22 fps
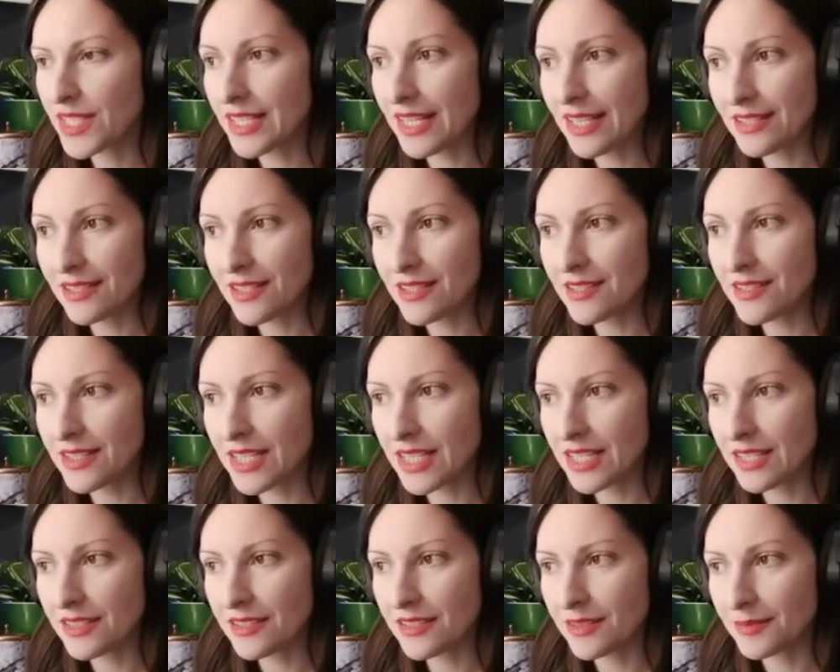We take the
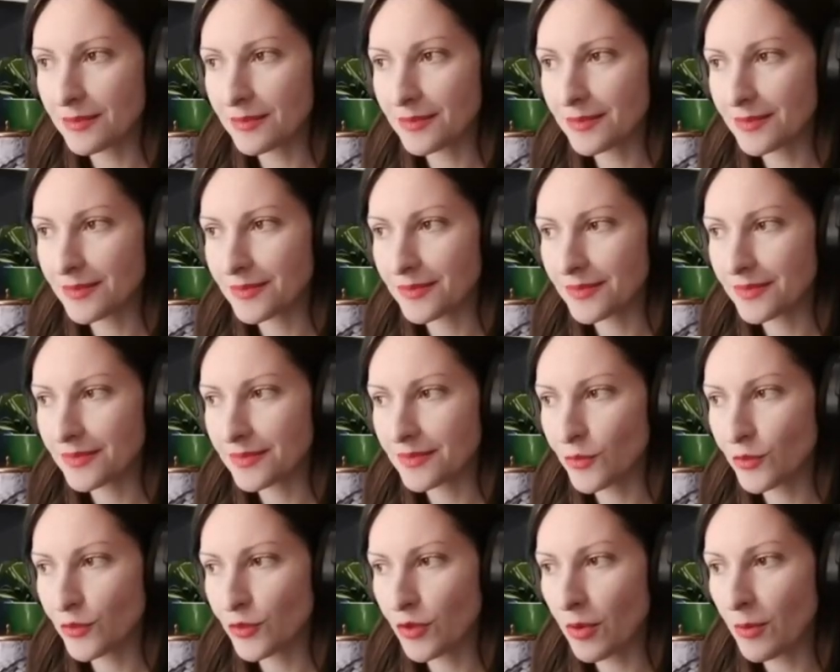seed
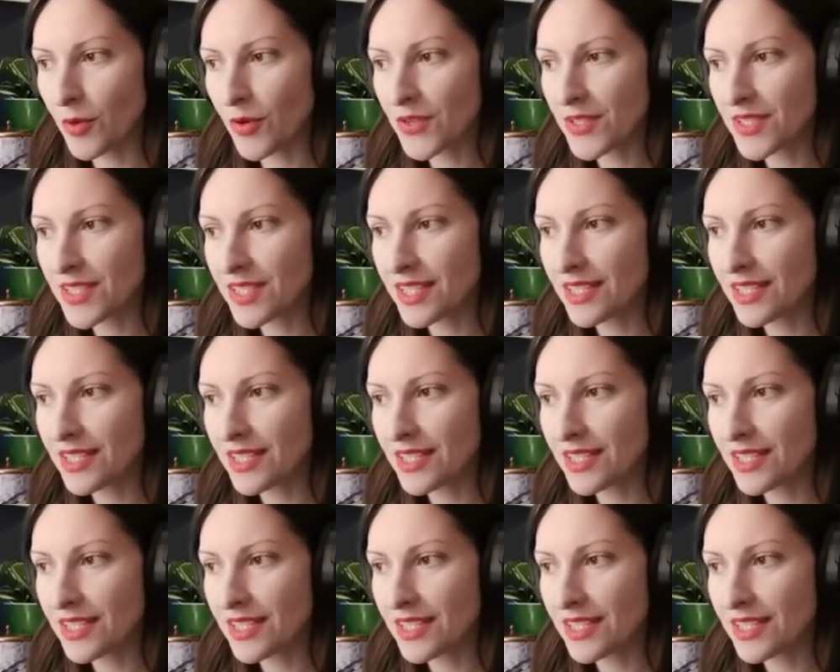from